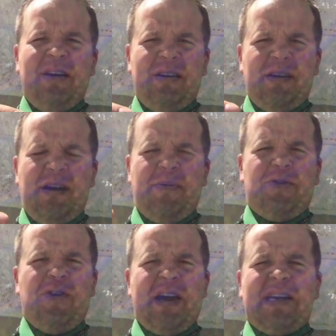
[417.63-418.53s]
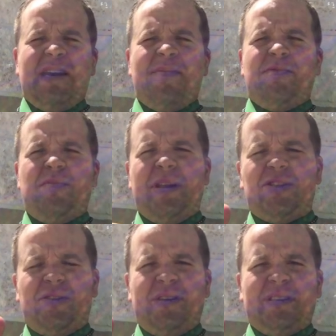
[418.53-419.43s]
the tracking number to make
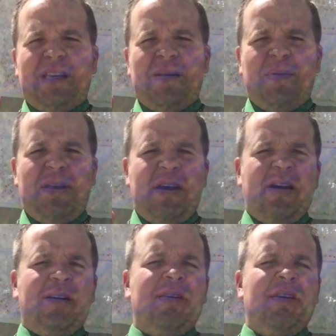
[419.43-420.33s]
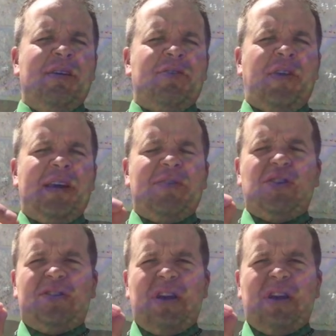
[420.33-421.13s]
sure that it's going to be there. So that gives us the